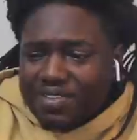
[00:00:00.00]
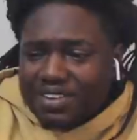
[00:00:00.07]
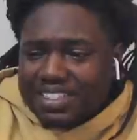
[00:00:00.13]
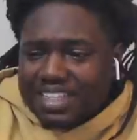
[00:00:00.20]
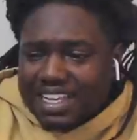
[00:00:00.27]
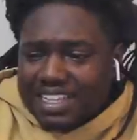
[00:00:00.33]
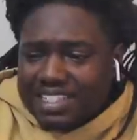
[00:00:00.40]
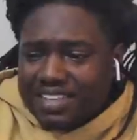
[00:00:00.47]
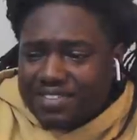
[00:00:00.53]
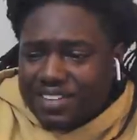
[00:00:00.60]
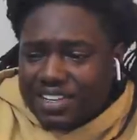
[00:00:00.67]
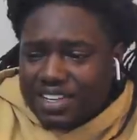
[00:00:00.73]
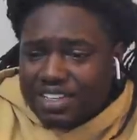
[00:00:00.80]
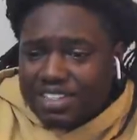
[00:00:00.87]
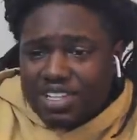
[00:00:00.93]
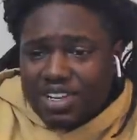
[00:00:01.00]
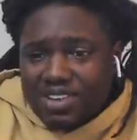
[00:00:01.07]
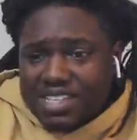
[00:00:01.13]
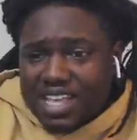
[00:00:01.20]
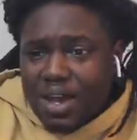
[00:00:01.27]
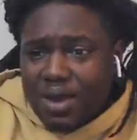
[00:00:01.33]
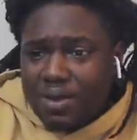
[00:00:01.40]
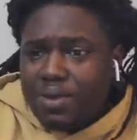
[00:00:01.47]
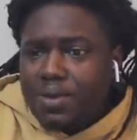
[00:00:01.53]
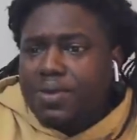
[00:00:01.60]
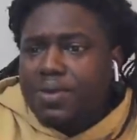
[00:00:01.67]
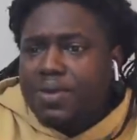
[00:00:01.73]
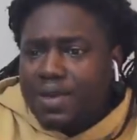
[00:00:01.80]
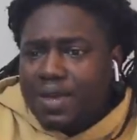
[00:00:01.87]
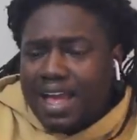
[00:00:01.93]
fantastic video. It turns out
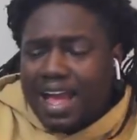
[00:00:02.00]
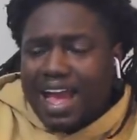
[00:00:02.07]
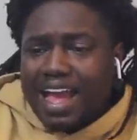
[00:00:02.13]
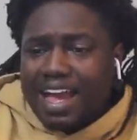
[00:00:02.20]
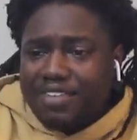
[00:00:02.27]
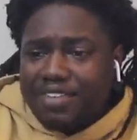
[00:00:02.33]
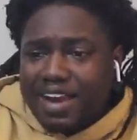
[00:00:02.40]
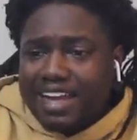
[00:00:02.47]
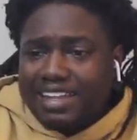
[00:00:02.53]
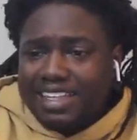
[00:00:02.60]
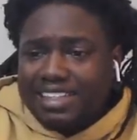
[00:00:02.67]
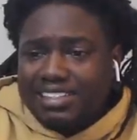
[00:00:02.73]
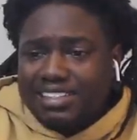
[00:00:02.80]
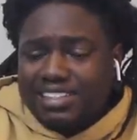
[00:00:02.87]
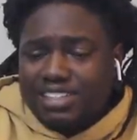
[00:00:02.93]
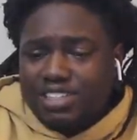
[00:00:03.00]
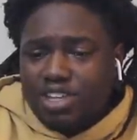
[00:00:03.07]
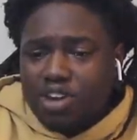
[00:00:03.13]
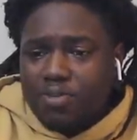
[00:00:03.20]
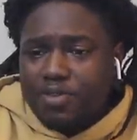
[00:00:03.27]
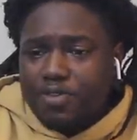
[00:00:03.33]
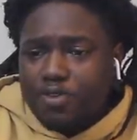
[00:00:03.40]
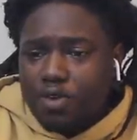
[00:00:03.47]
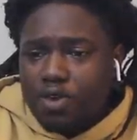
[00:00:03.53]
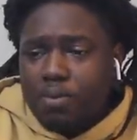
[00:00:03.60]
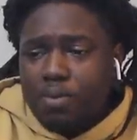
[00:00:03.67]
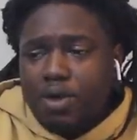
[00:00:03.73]
I had reacted to the song before,